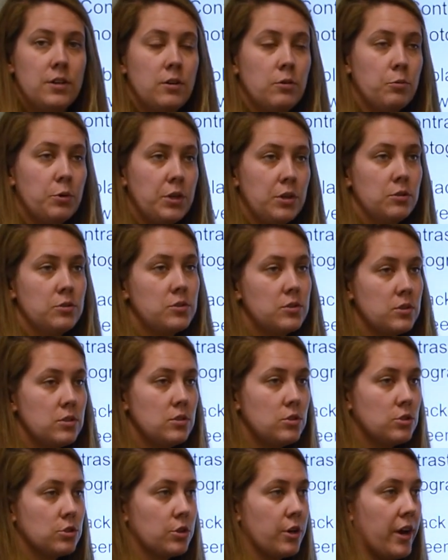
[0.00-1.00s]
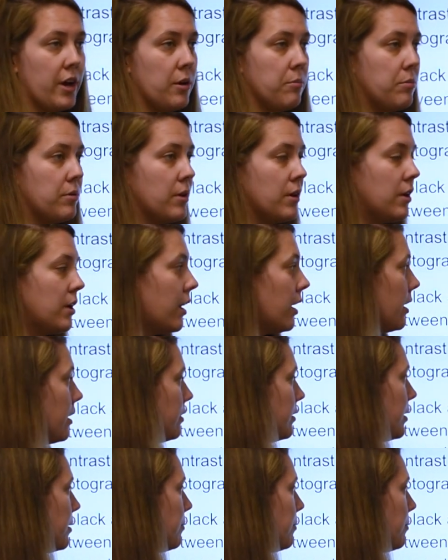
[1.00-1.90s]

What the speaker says: we use to describe the